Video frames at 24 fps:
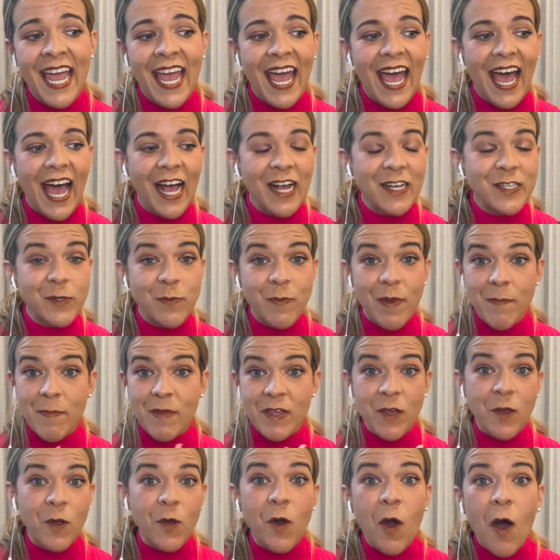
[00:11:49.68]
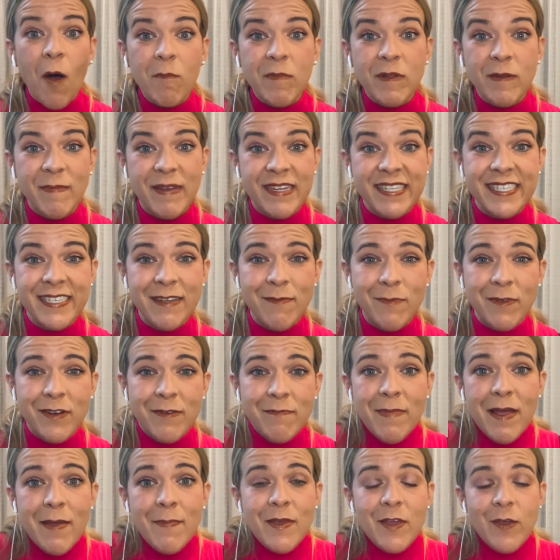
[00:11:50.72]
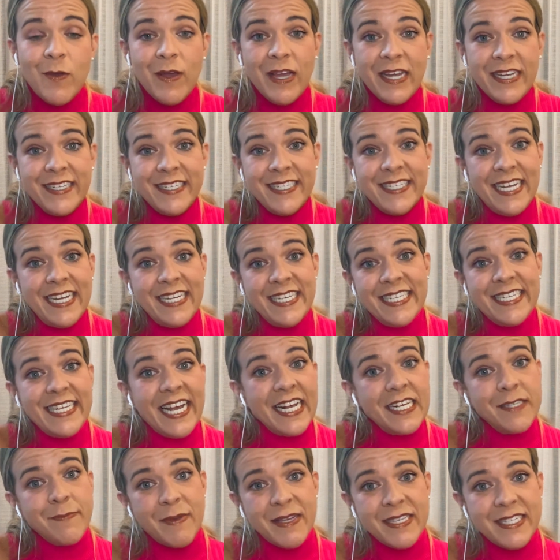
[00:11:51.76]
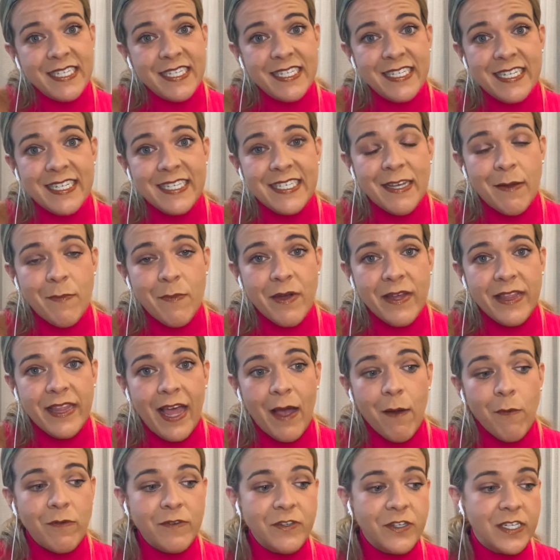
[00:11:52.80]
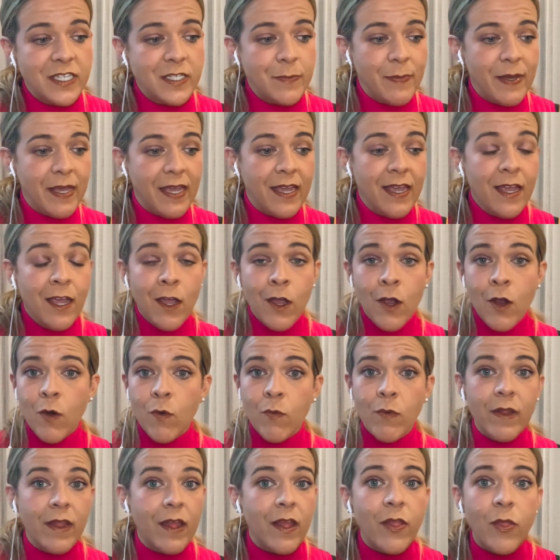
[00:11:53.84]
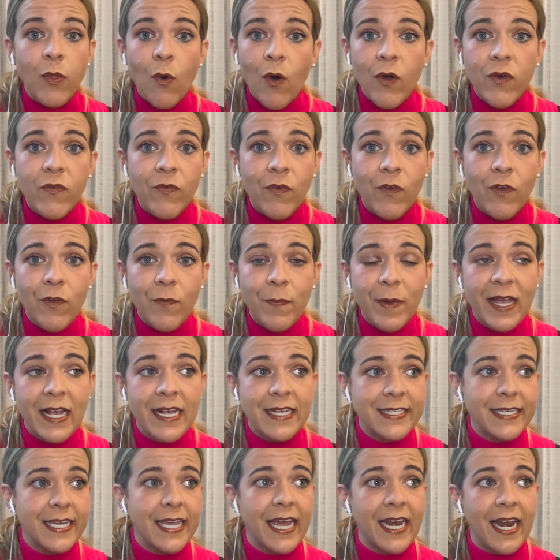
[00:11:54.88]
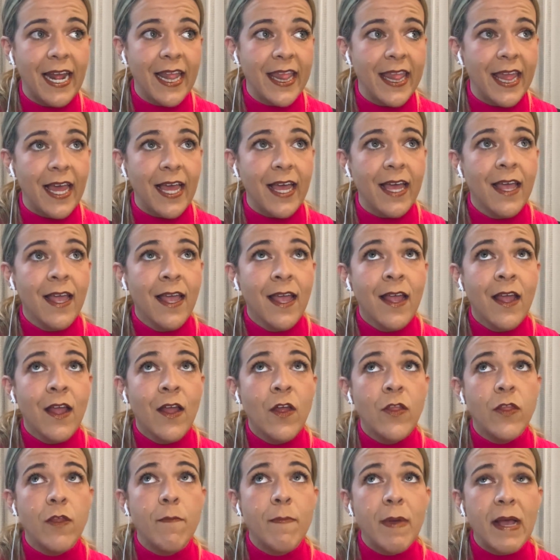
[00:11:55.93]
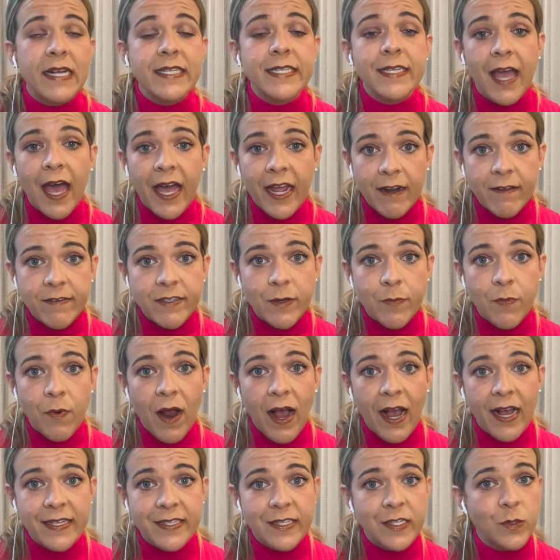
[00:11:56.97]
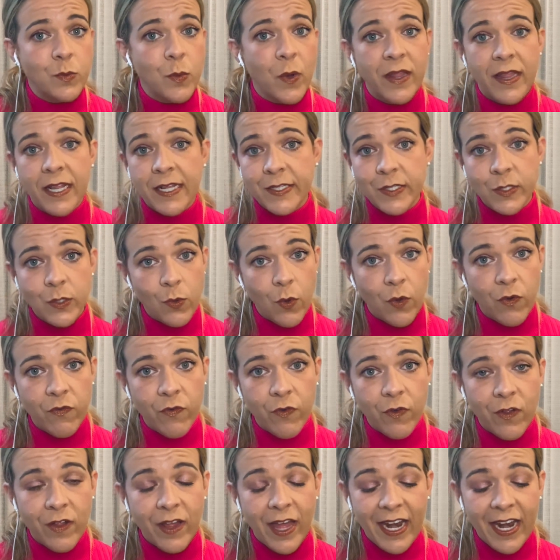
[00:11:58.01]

Uh, so maybe you can compliment someone. Maybe you can send a text message to someone that will just be really thoughtful, because again, I think the best kind of surprise is one that's thoughtful.